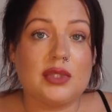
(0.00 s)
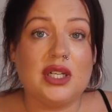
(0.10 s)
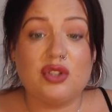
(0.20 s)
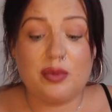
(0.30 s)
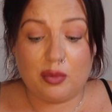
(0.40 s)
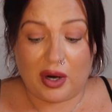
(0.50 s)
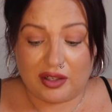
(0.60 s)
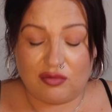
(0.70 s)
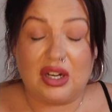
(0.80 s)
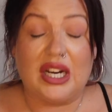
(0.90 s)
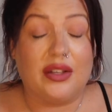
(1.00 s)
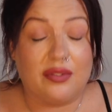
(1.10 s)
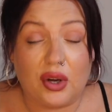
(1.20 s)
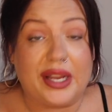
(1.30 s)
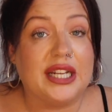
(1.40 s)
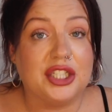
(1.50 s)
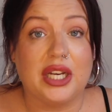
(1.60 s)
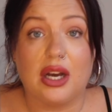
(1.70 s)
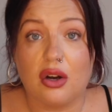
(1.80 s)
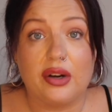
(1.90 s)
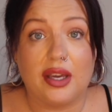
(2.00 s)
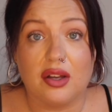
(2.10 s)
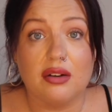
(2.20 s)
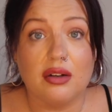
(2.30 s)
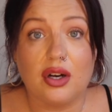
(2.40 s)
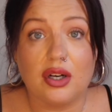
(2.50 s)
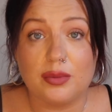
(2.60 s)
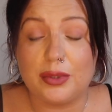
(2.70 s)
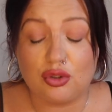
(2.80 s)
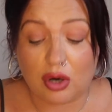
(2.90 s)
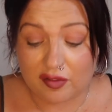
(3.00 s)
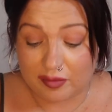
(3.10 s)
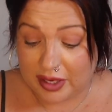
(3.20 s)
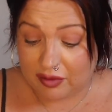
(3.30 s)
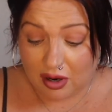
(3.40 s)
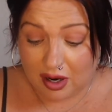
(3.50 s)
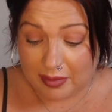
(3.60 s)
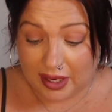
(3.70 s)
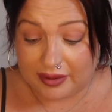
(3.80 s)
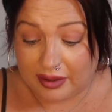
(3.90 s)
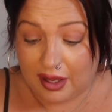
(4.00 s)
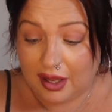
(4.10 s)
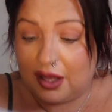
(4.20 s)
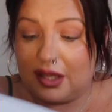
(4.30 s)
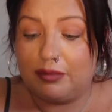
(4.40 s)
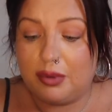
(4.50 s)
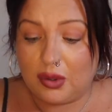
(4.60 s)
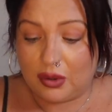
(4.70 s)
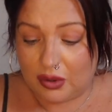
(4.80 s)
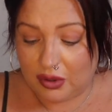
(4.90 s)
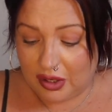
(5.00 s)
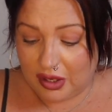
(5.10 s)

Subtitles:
I've just been wearing a really fucking itchy cardigan. Oh, it's been driving me right mad. But